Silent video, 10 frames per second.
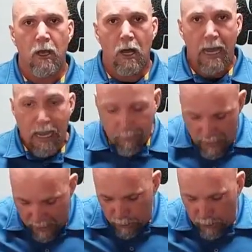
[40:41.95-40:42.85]
I am
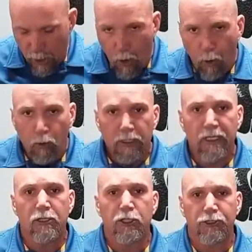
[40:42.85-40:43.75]
actually
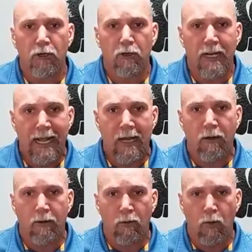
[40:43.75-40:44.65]
holding the shirt
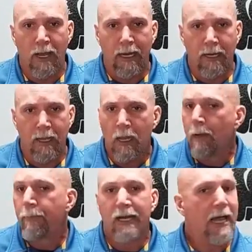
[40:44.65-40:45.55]
out of the way,
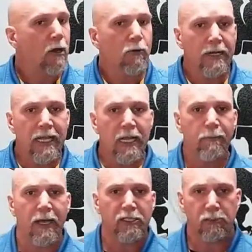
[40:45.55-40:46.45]
but I don't need
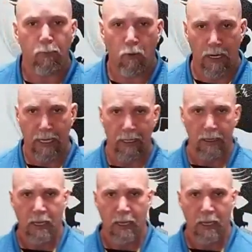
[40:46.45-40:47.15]
my support hand.